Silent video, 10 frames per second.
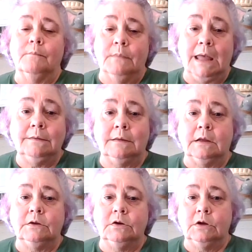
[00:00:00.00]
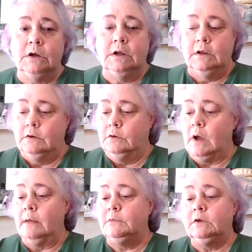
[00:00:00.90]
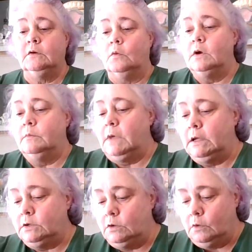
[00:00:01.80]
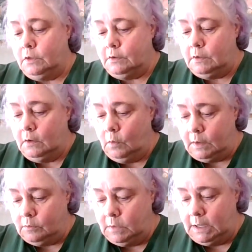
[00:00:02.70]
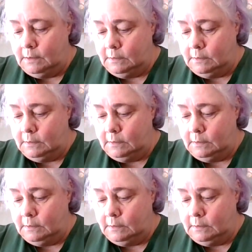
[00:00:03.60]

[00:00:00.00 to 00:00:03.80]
message do. I'm just going to make sure that they're with me.